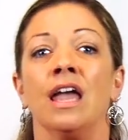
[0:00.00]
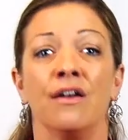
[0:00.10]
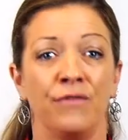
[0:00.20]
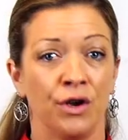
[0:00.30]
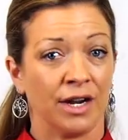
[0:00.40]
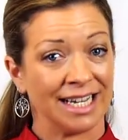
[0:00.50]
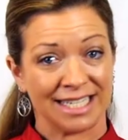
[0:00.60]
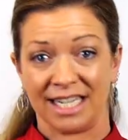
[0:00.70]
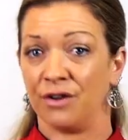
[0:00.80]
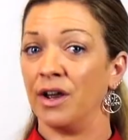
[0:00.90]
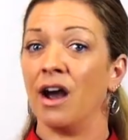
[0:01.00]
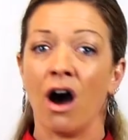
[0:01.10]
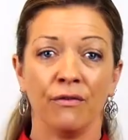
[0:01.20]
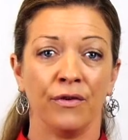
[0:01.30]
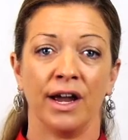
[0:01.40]
If you're considering
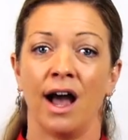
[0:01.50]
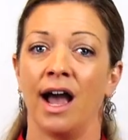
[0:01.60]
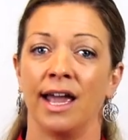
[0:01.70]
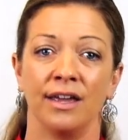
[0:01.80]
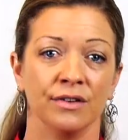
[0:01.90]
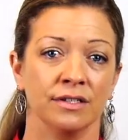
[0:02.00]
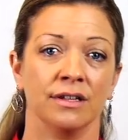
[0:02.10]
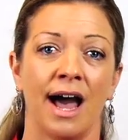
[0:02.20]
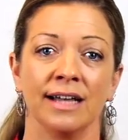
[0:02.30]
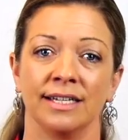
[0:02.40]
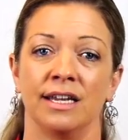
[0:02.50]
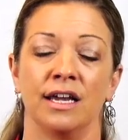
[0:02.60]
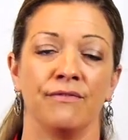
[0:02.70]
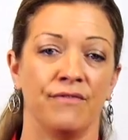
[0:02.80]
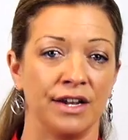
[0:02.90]
offering a high heels class in a
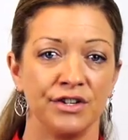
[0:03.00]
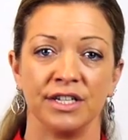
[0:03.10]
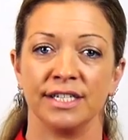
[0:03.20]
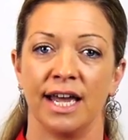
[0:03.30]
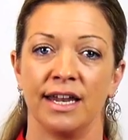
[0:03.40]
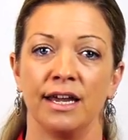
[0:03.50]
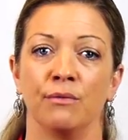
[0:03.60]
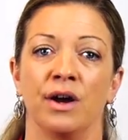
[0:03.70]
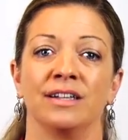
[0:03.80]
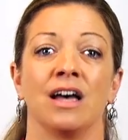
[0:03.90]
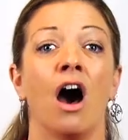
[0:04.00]
convention setting where it's